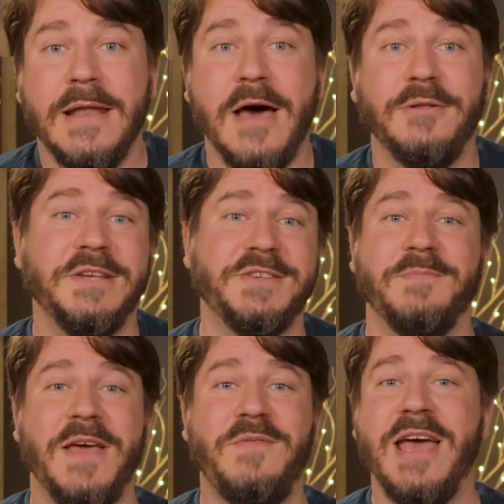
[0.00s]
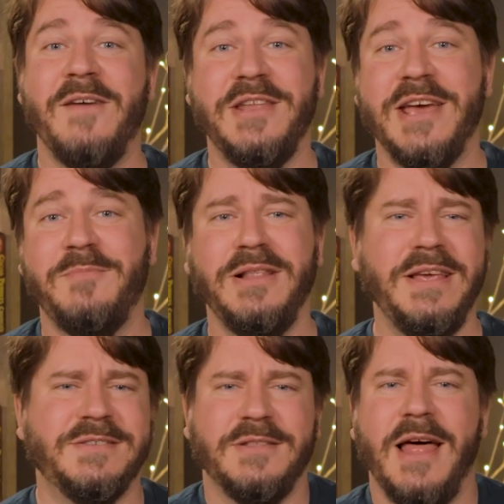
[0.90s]
Now listen, if you haven't yet,
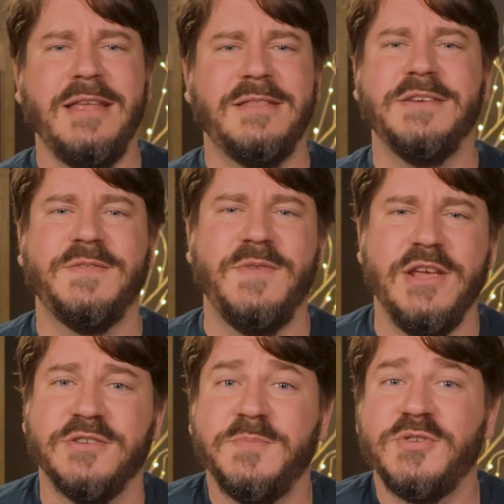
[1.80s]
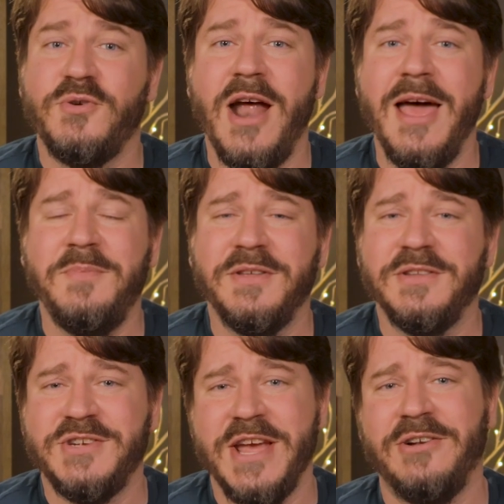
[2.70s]
please like this video, subscribe to the
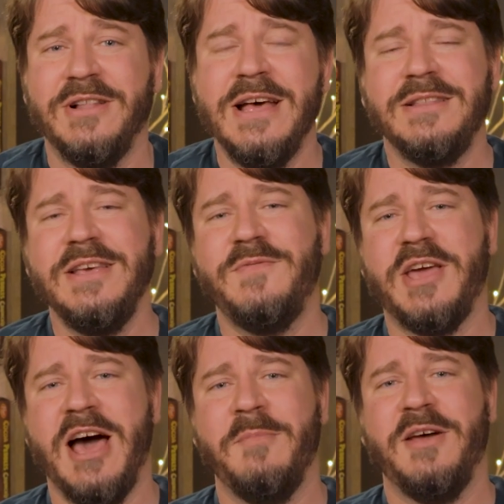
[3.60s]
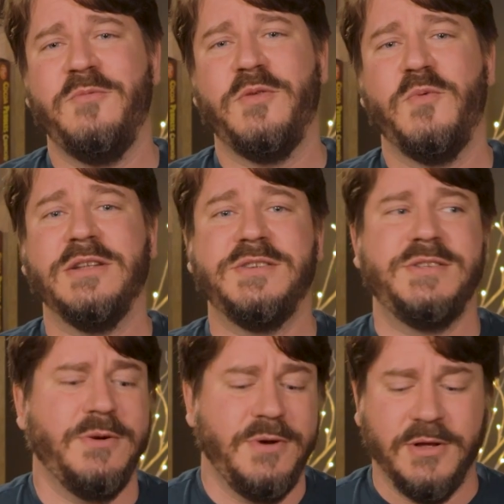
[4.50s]
channel, leave a comment with what
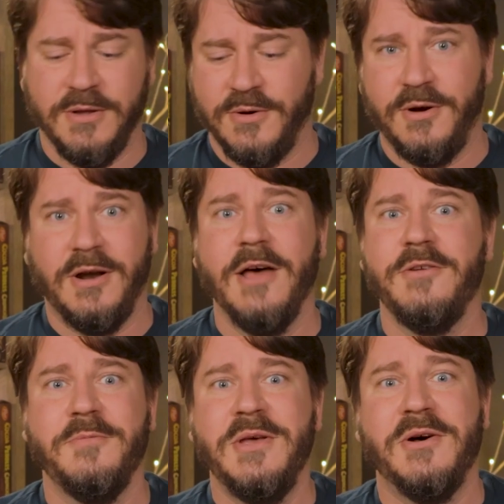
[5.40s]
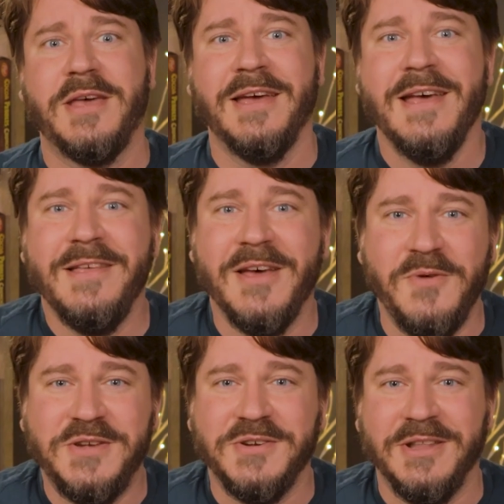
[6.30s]
cereal or other milk that
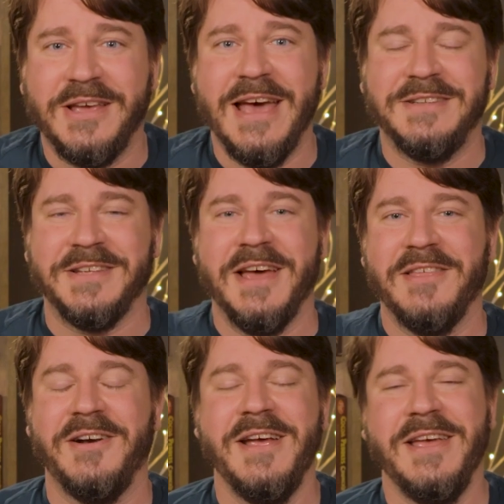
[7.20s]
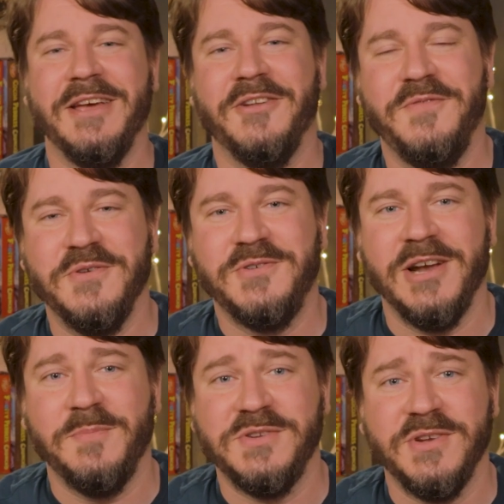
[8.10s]
we should look at together in a future
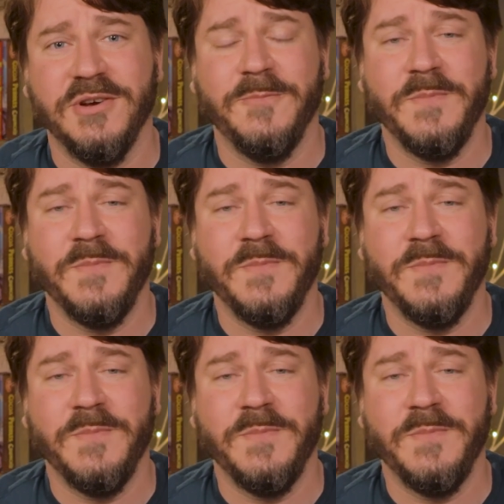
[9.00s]
episode.